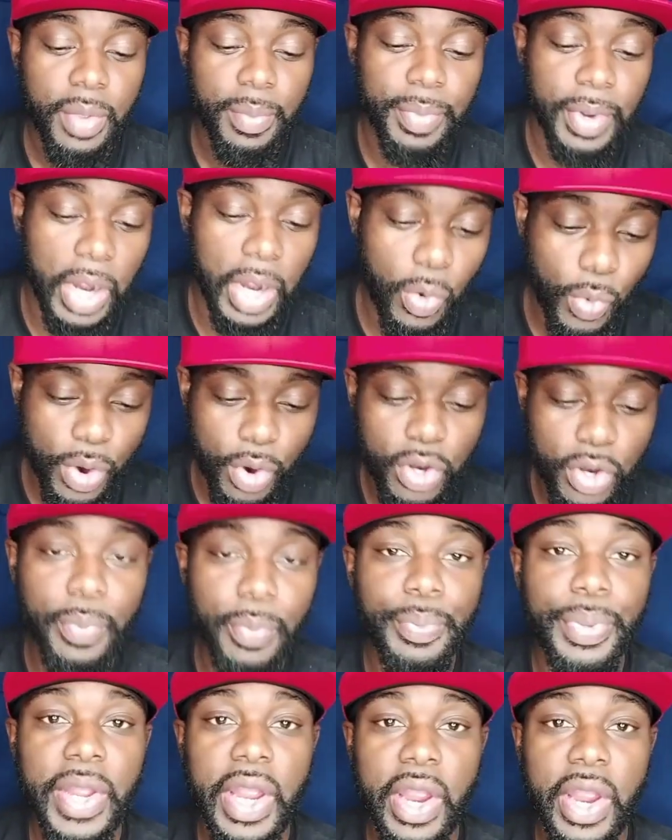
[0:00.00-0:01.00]
but I will
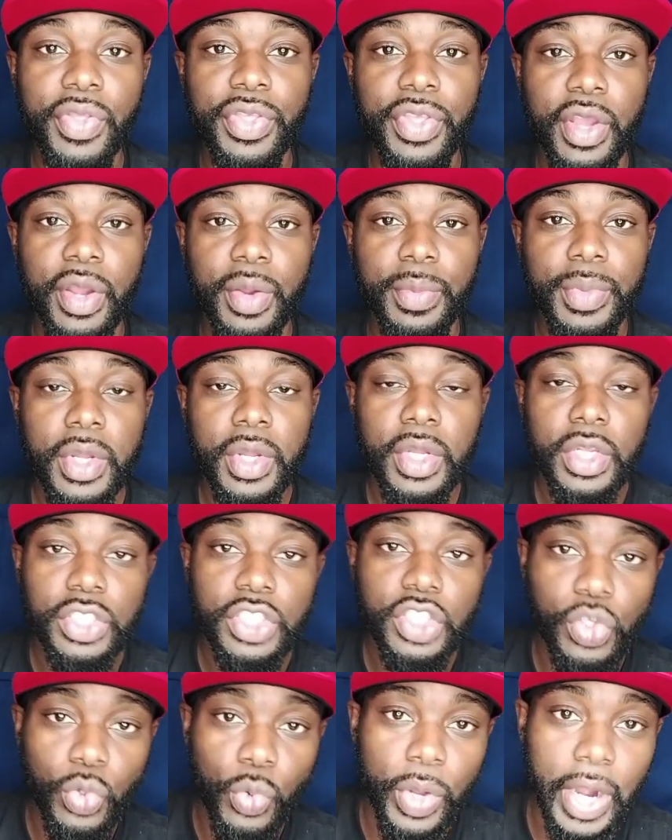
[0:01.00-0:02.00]
compare them
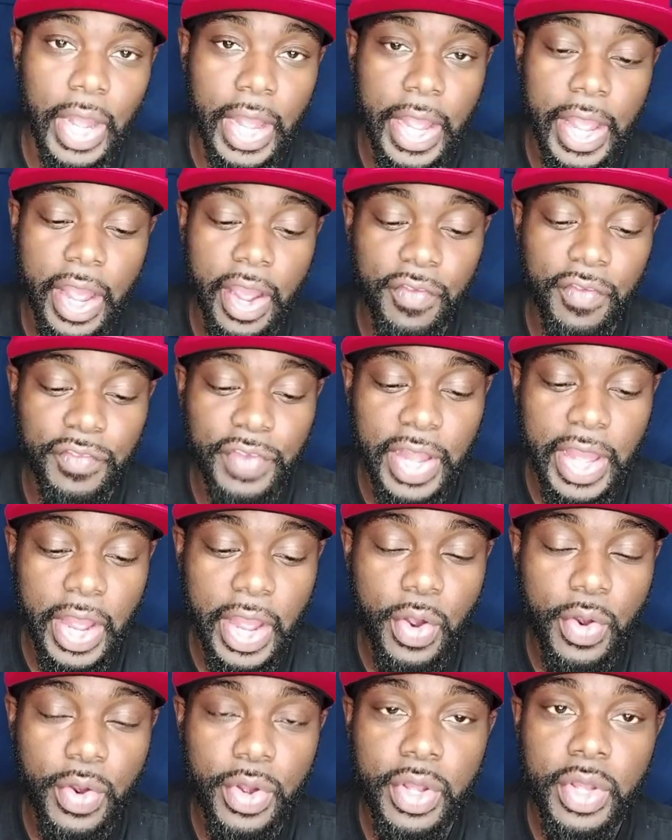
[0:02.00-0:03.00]
to what I have
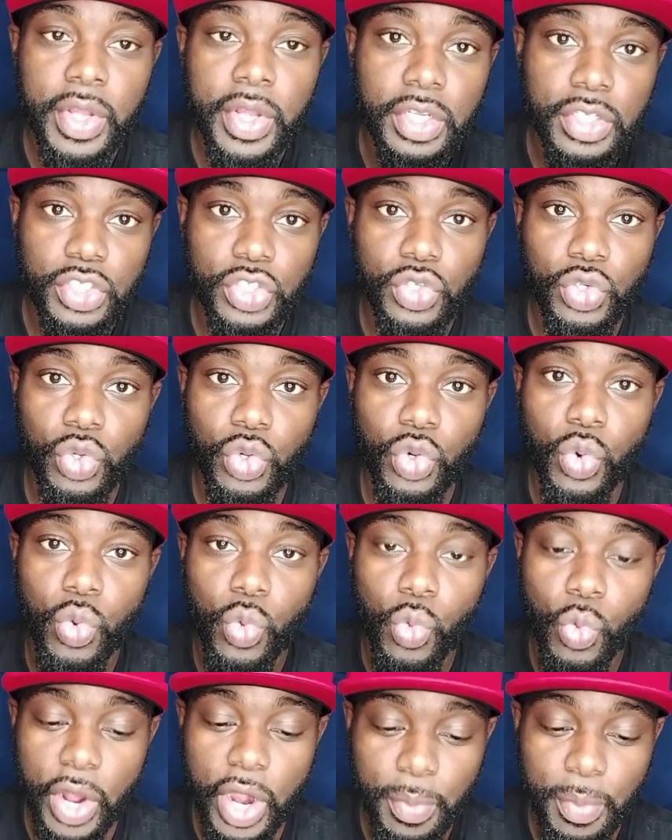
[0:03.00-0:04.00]
now to
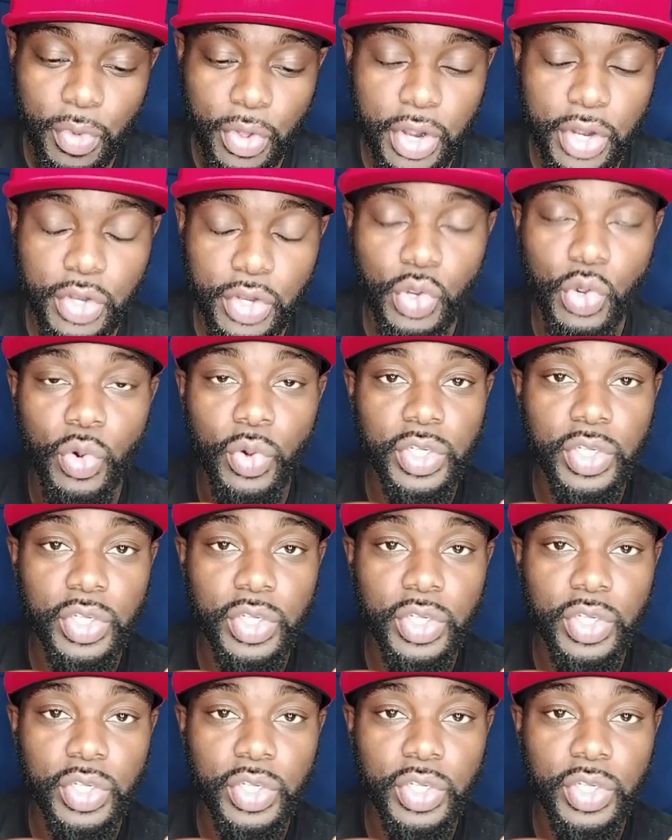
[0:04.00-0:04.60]
what I'm going to do.